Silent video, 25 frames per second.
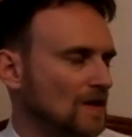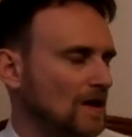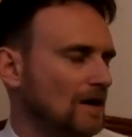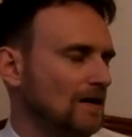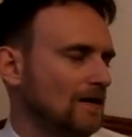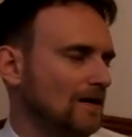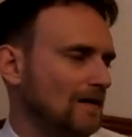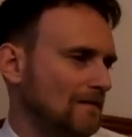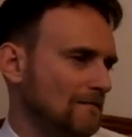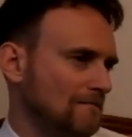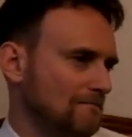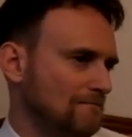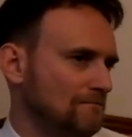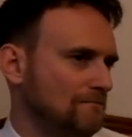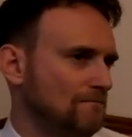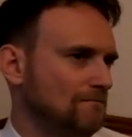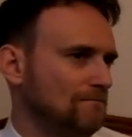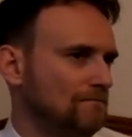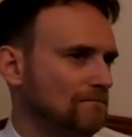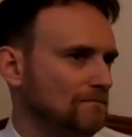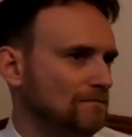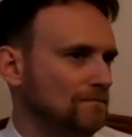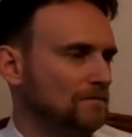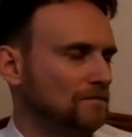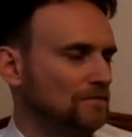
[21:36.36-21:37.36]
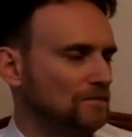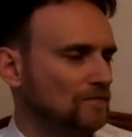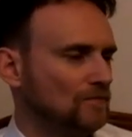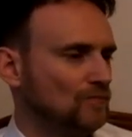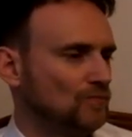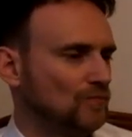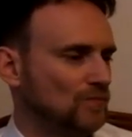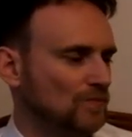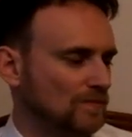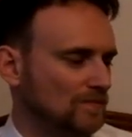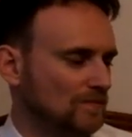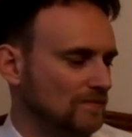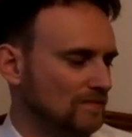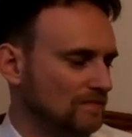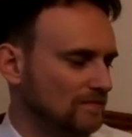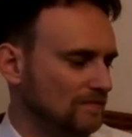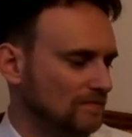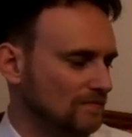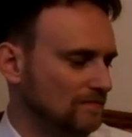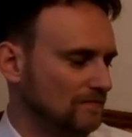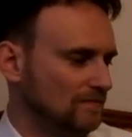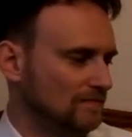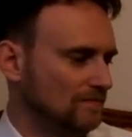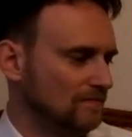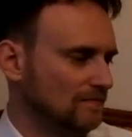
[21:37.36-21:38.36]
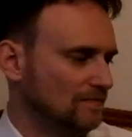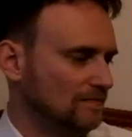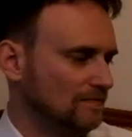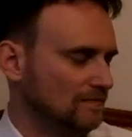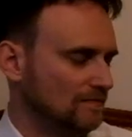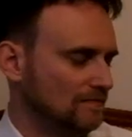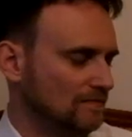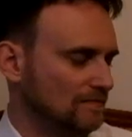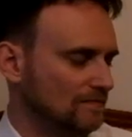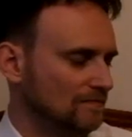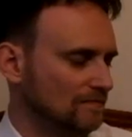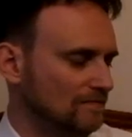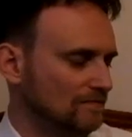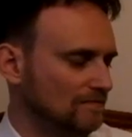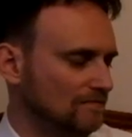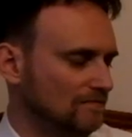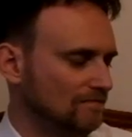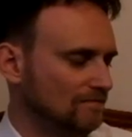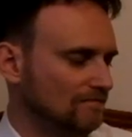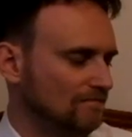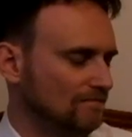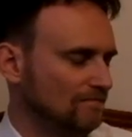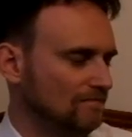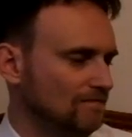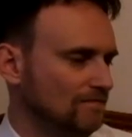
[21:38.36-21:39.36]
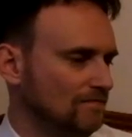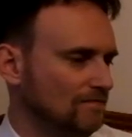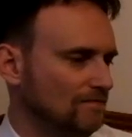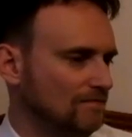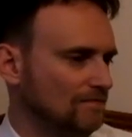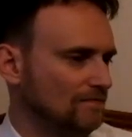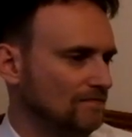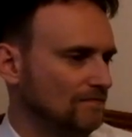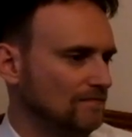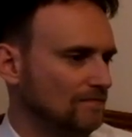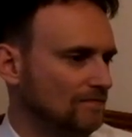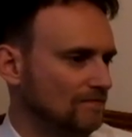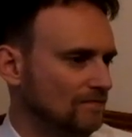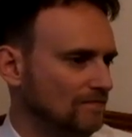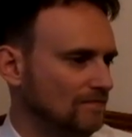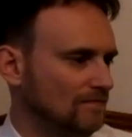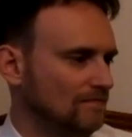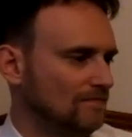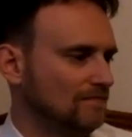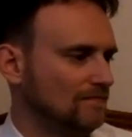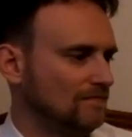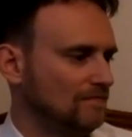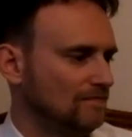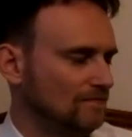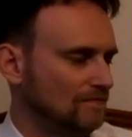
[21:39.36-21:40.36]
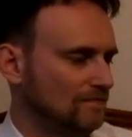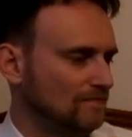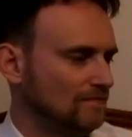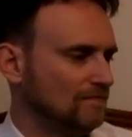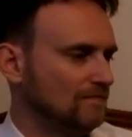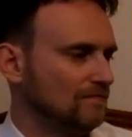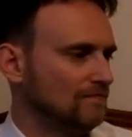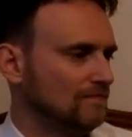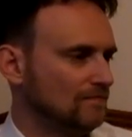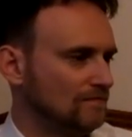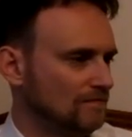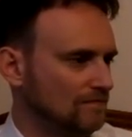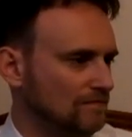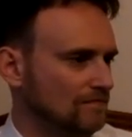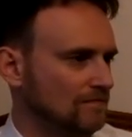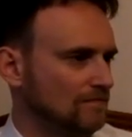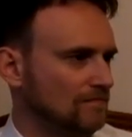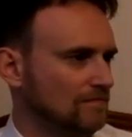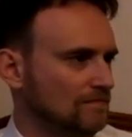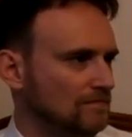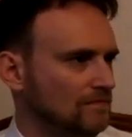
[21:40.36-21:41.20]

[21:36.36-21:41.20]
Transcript: I mean, when you compare tanks, it's basically, you know, one system versus the other system.